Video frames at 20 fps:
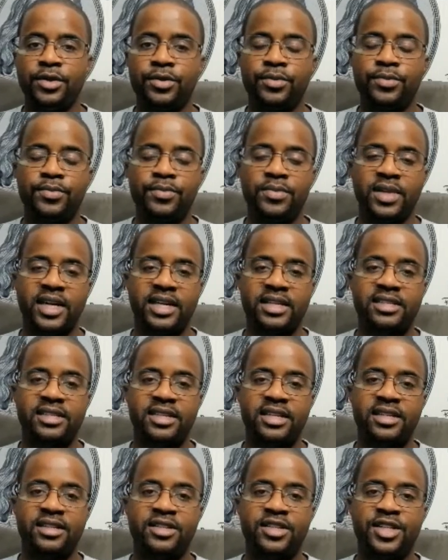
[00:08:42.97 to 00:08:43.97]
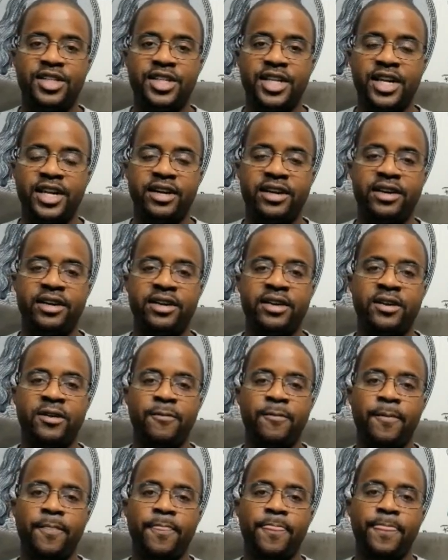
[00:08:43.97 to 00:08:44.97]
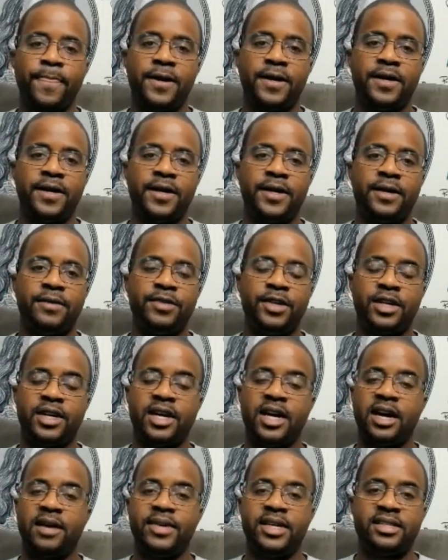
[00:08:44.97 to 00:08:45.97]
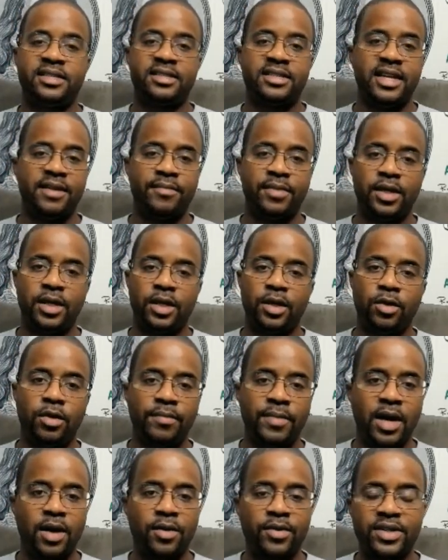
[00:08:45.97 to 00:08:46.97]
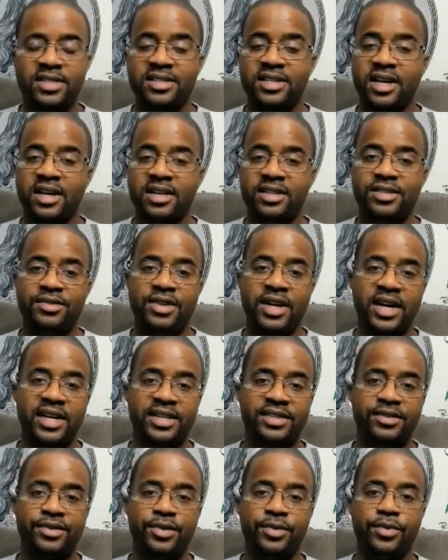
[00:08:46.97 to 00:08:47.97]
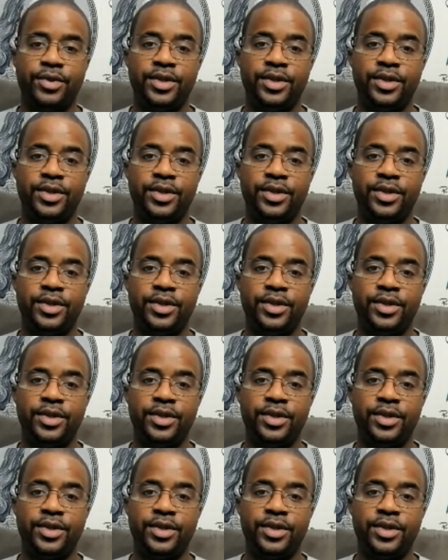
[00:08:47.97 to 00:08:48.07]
Like I said, share your comments down below about what stocks you guys are into.